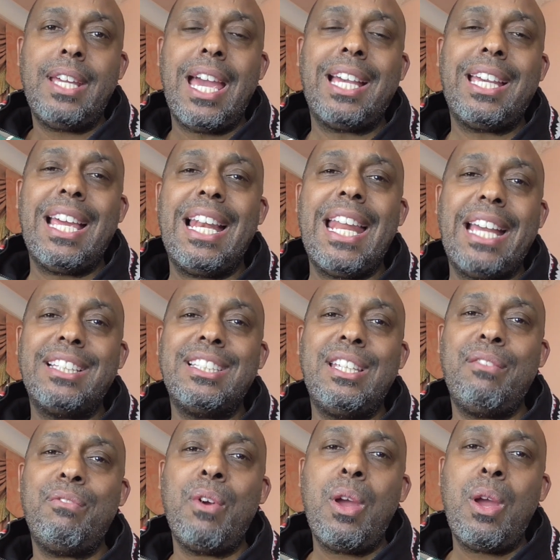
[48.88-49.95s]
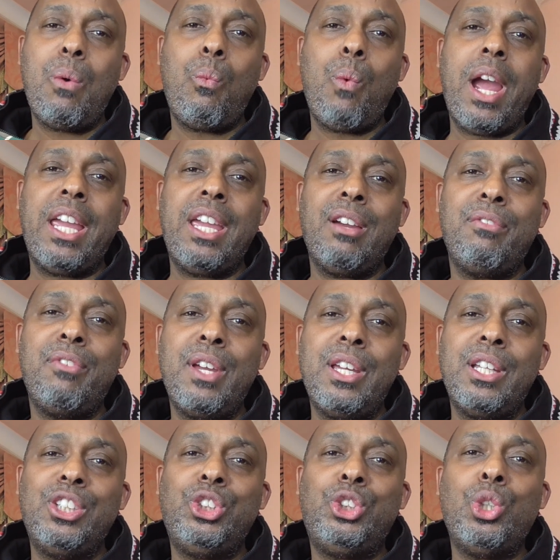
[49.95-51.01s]
a collective way of
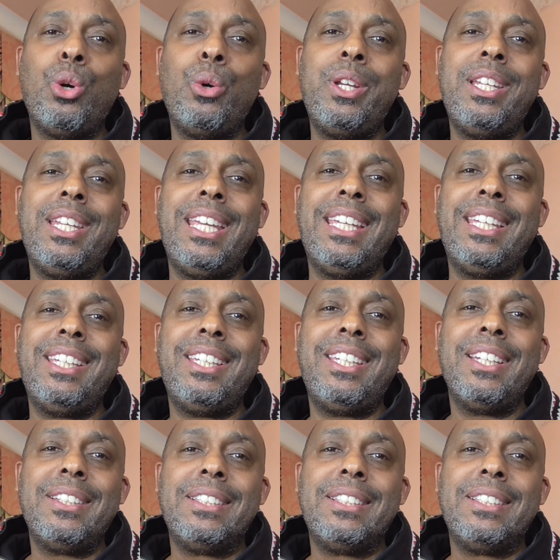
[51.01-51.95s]
joining,